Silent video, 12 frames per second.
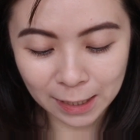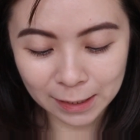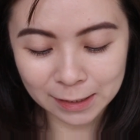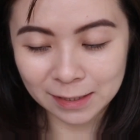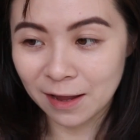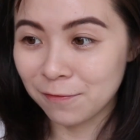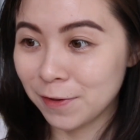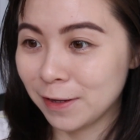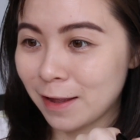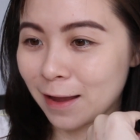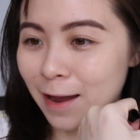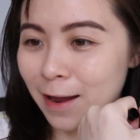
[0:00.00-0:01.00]
It's definitely
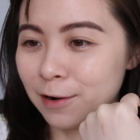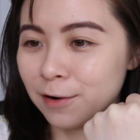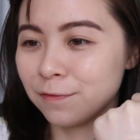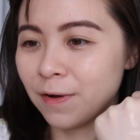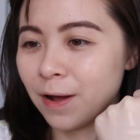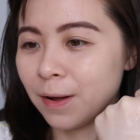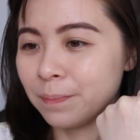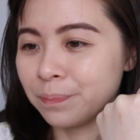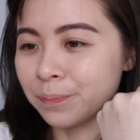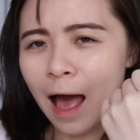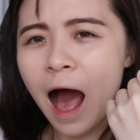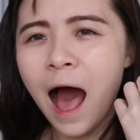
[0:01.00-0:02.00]
that kind of
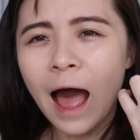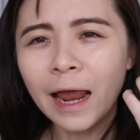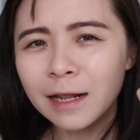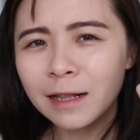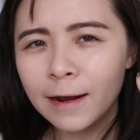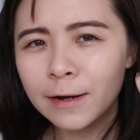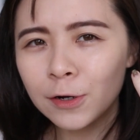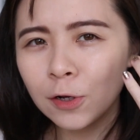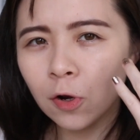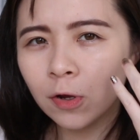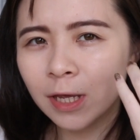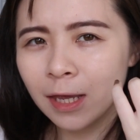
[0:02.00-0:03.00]
highlighter
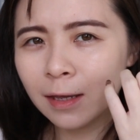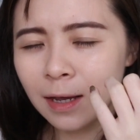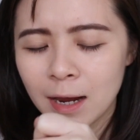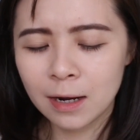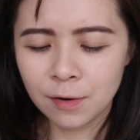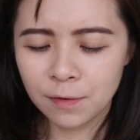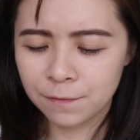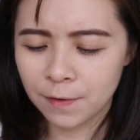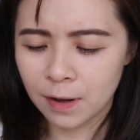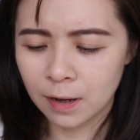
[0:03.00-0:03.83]
looking kind of